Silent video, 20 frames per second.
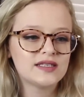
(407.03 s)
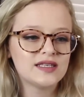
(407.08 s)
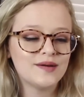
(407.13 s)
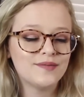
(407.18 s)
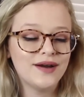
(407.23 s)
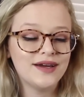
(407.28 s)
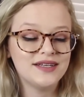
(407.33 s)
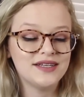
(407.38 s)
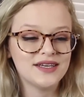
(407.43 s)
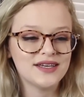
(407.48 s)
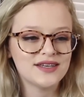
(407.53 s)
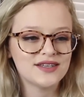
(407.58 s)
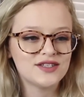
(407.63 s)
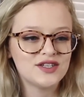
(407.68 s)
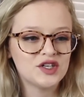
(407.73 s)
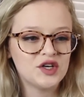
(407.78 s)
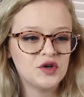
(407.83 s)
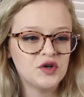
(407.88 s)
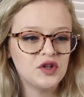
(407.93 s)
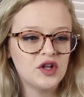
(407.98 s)
Some
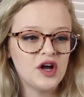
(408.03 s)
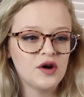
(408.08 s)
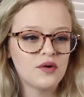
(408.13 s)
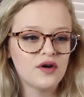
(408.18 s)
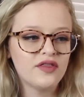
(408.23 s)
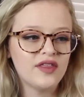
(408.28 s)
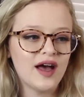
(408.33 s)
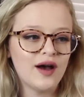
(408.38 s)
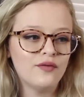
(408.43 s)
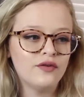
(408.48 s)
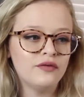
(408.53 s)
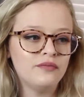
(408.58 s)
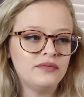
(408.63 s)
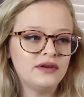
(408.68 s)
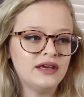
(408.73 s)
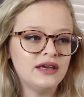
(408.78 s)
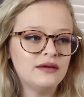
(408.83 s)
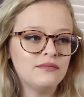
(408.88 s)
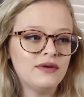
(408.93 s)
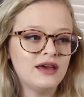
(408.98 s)
ideas to go along with that would
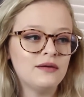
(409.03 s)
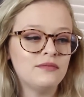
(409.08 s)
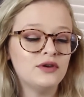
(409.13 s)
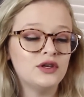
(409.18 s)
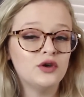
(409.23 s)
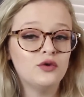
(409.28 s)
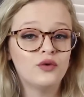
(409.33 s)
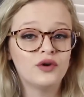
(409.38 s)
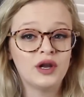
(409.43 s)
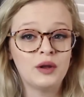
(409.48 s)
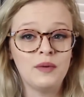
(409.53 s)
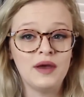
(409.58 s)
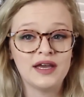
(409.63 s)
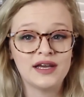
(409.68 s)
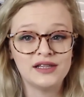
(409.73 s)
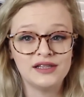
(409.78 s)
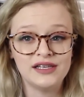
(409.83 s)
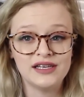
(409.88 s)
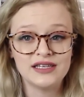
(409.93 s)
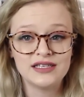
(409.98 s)
be maybe you want to
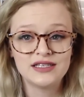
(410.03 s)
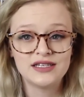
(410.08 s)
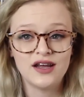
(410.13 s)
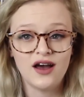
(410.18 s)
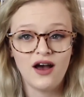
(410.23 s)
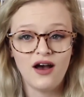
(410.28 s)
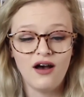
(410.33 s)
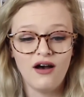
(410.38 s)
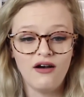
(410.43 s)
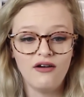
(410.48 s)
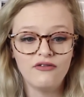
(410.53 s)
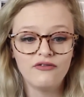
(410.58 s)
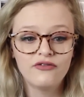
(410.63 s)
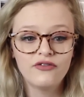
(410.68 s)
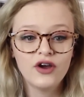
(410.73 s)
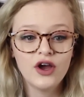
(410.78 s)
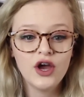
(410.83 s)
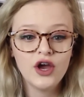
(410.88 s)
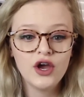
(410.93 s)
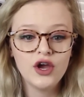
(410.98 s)
make a list of
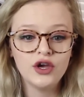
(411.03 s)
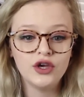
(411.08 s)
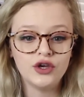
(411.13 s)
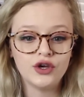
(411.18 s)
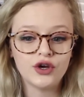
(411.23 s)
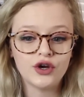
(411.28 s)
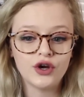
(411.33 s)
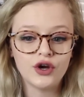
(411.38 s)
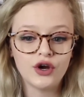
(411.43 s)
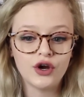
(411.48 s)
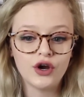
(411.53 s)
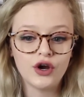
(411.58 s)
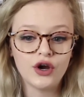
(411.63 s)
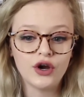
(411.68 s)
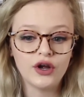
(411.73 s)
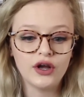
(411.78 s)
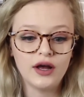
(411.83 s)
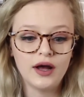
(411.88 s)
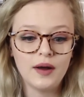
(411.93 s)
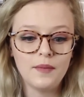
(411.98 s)

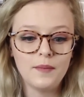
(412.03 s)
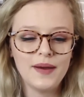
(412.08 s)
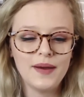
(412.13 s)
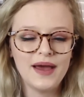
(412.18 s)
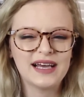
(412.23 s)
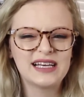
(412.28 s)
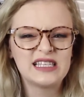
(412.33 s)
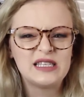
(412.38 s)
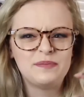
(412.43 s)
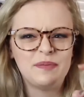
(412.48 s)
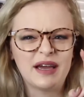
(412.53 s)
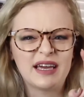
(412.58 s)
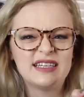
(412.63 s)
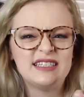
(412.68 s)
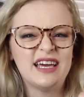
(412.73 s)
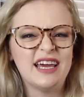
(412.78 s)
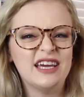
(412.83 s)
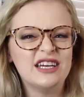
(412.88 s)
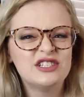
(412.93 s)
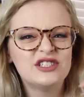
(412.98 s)
your
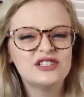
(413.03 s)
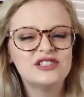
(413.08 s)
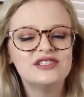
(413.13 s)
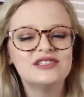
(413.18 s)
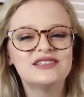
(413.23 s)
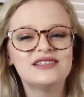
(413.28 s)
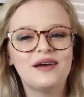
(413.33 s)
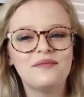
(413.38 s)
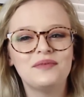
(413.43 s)
expectations.